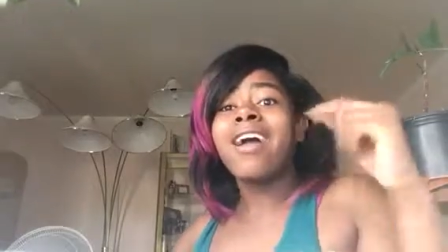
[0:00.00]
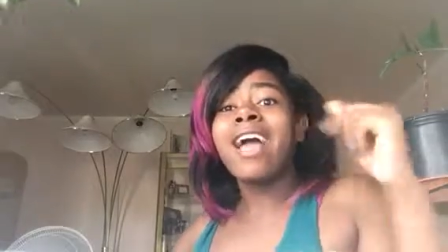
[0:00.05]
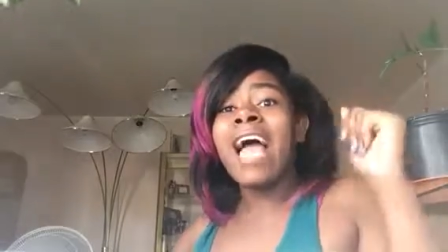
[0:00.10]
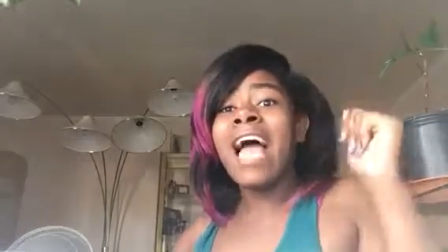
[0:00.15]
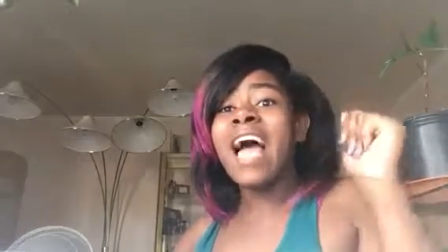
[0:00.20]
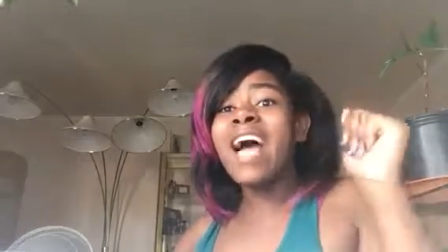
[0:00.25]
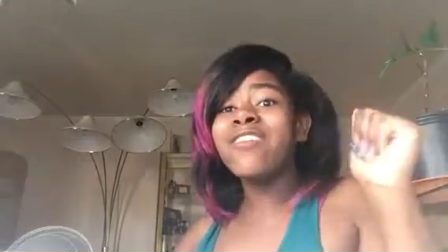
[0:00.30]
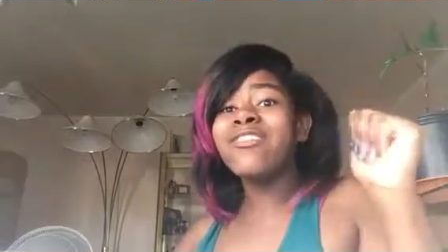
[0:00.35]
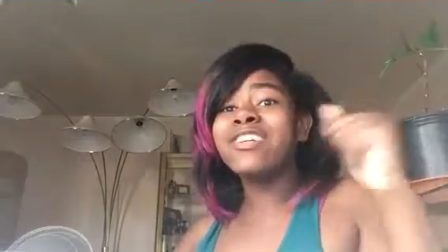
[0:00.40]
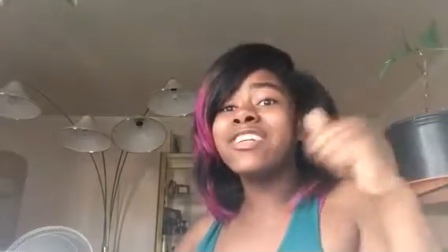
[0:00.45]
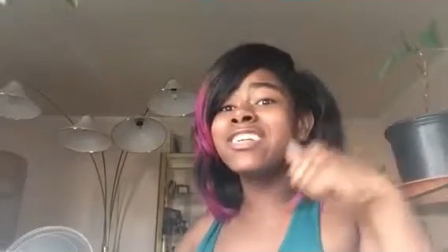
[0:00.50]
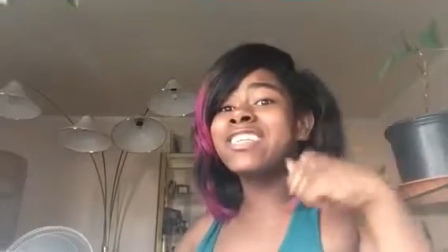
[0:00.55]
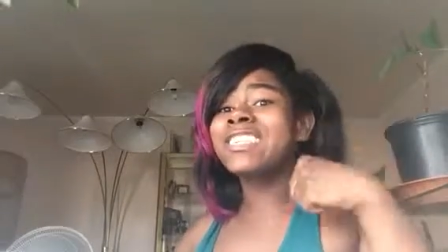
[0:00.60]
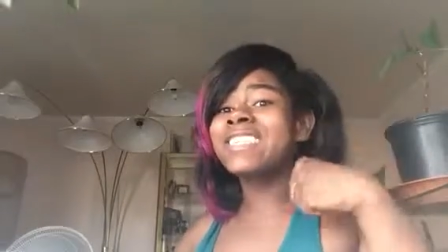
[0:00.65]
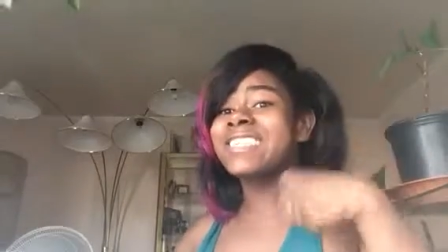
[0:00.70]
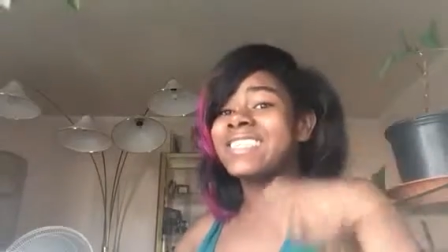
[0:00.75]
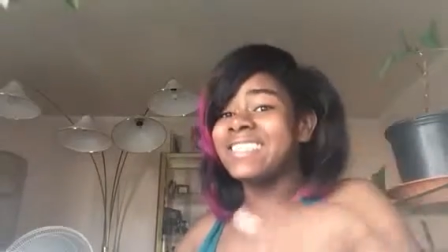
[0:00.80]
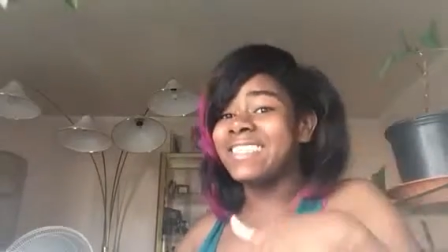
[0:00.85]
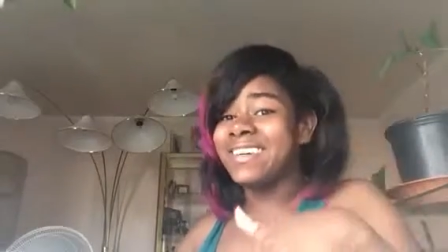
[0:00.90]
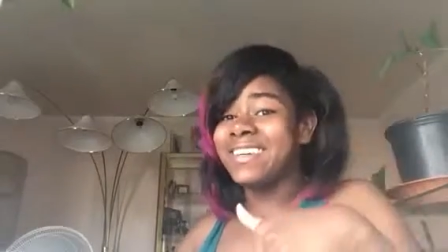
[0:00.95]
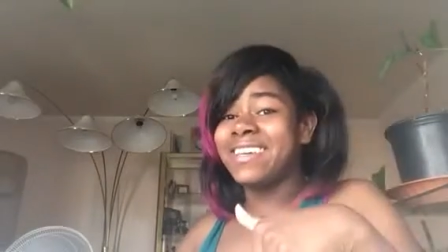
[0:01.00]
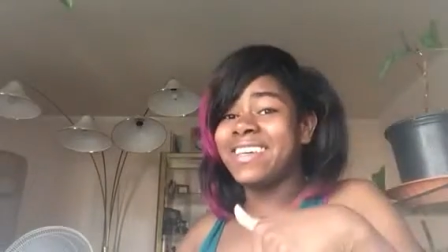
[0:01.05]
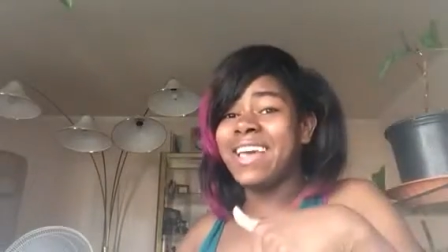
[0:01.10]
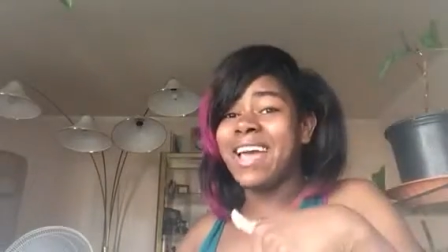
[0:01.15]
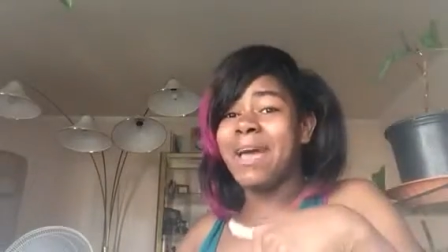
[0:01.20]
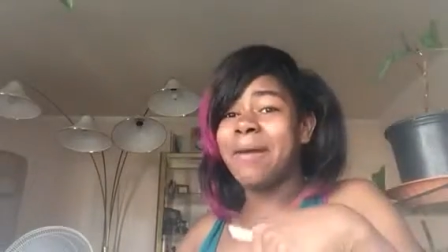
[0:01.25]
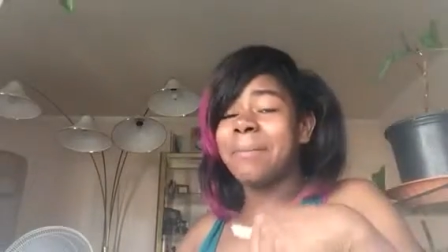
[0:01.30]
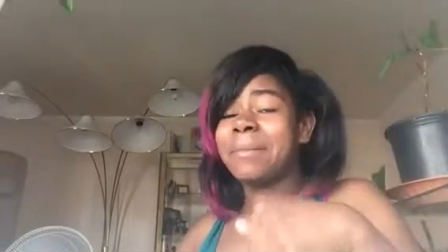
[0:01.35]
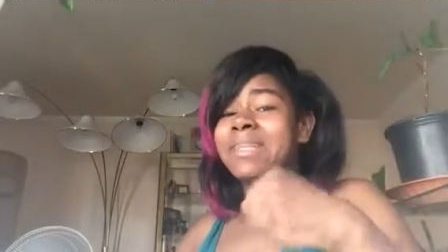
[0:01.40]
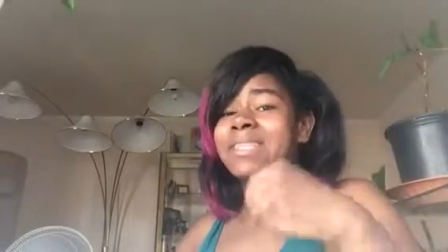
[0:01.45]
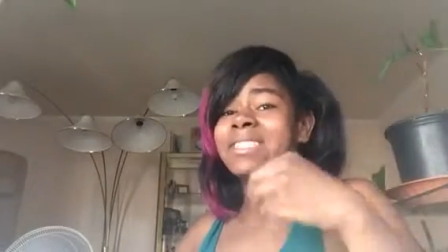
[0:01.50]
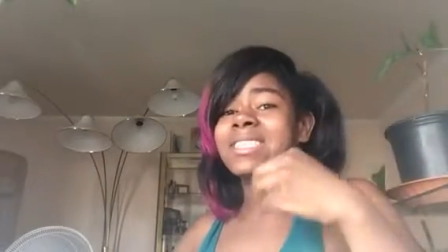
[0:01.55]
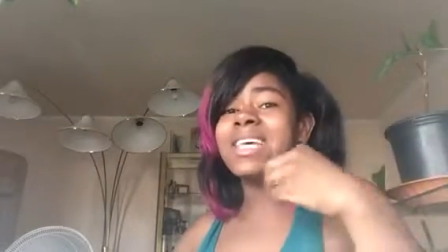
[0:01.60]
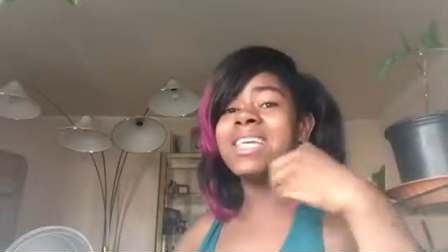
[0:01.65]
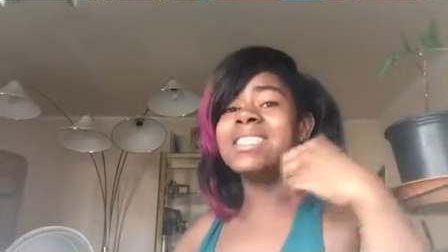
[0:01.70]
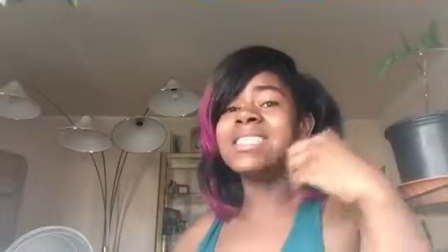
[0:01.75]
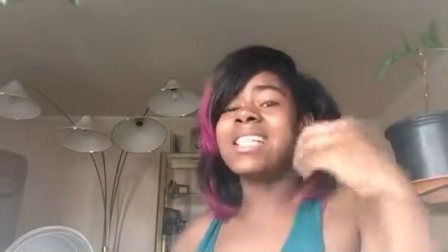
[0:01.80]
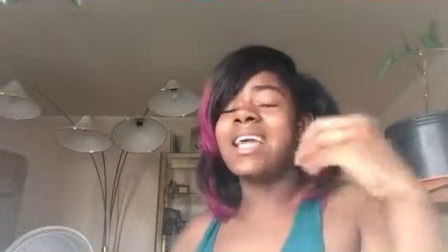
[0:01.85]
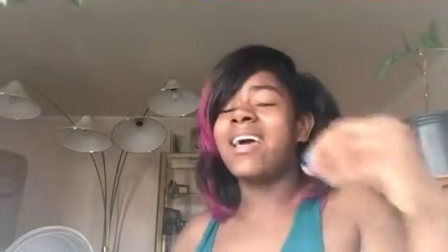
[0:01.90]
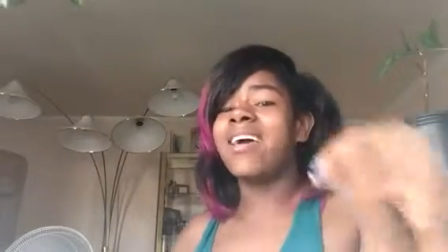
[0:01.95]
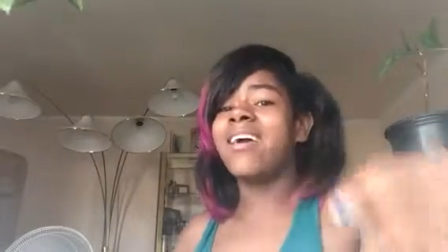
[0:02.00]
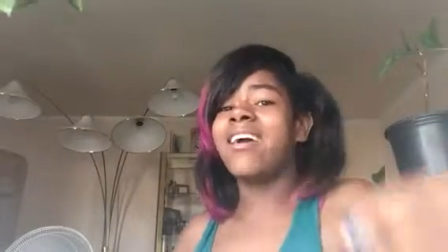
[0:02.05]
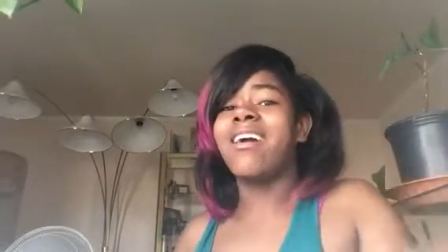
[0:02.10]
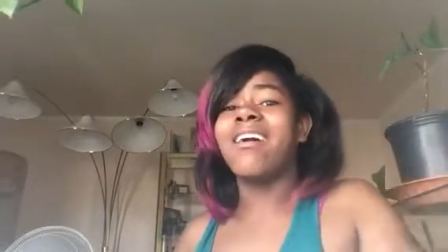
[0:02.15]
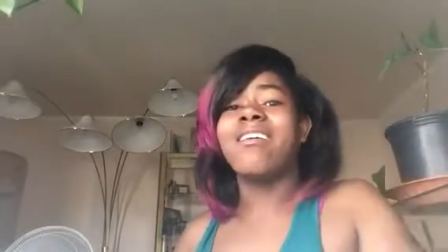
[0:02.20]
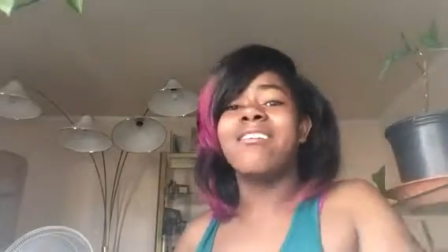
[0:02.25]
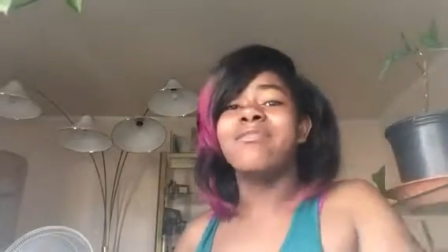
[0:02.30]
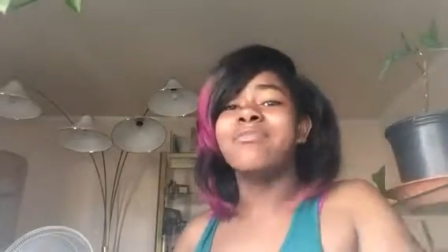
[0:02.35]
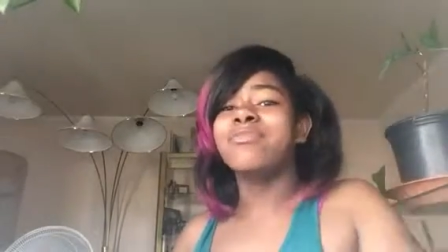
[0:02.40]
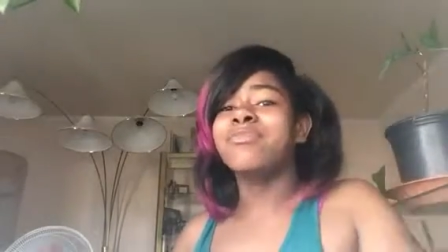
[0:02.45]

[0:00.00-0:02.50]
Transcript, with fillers: have good study habits. That's like